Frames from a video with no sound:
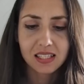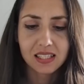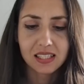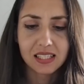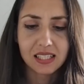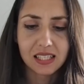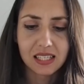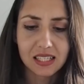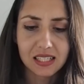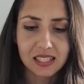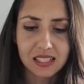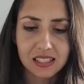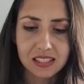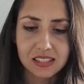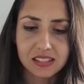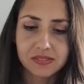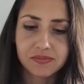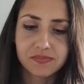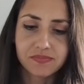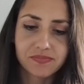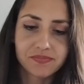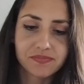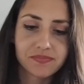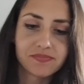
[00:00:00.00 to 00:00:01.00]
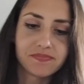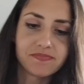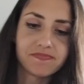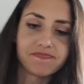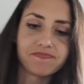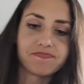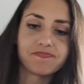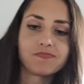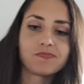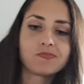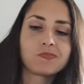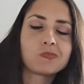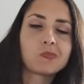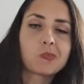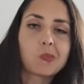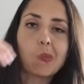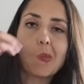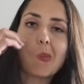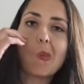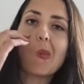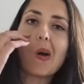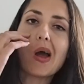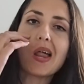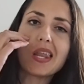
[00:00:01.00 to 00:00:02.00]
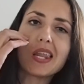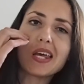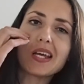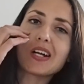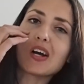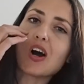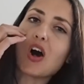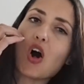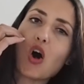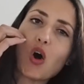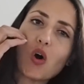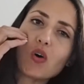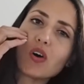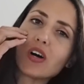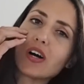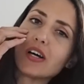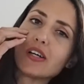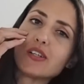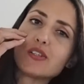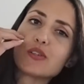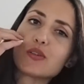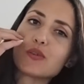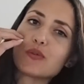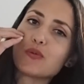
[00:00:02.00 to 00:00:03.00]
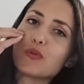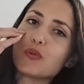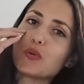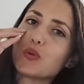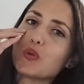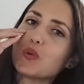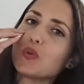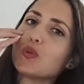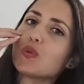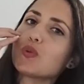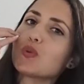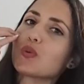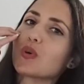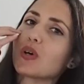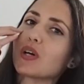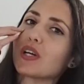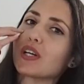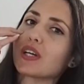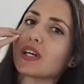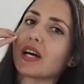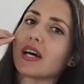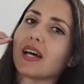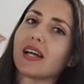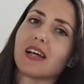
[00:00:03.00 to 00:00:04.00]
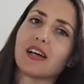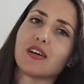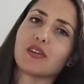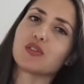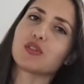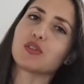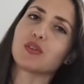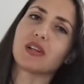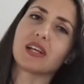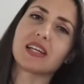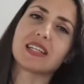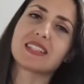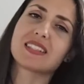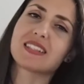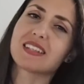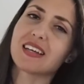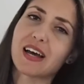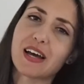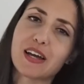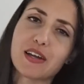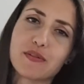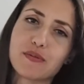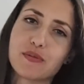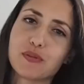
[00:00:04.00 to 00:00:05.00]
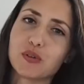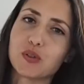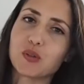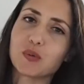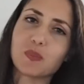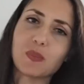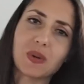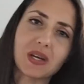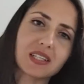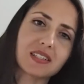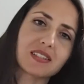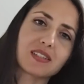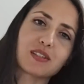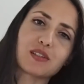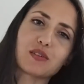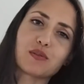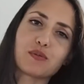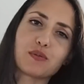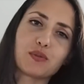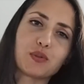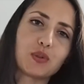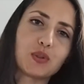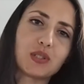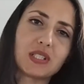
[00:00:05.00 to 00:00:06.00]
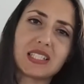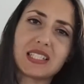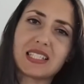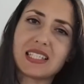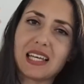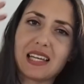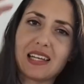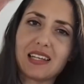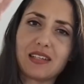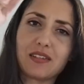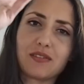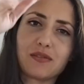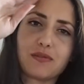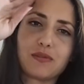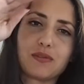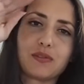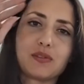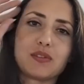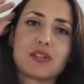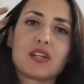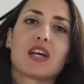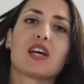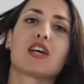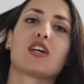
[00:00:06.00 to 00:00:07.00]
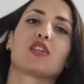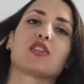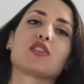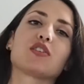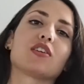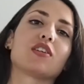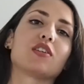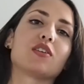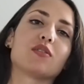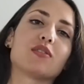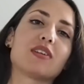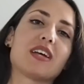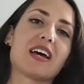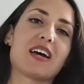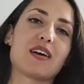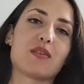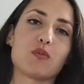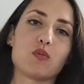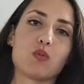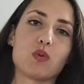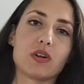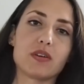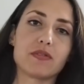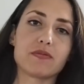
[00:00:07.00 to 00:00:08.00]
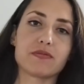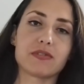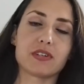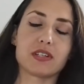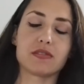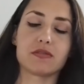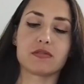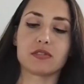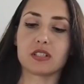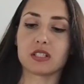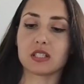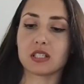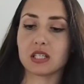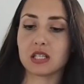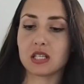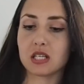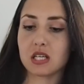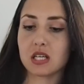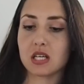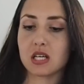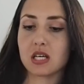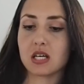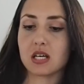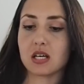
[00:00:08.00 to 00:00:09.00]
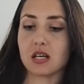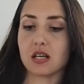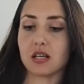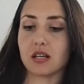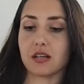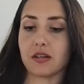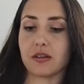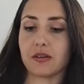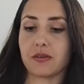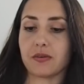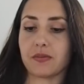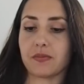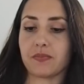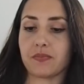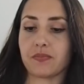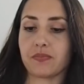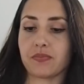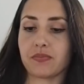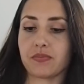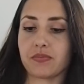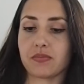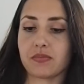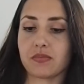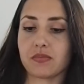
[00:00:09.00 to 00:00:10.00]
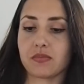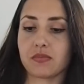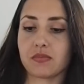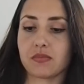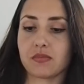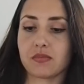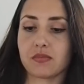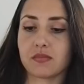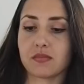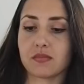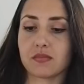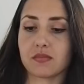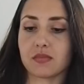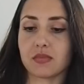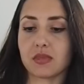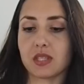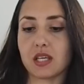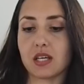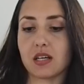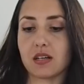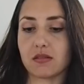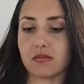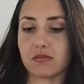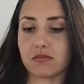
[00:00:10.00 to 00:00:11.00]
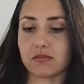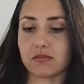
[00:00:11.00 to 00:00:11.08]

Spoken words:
Yeah. I like all kinds of foods. Like, I also like Thai food, Mexican food, Italian food. So I don't have one favorite. Yeah.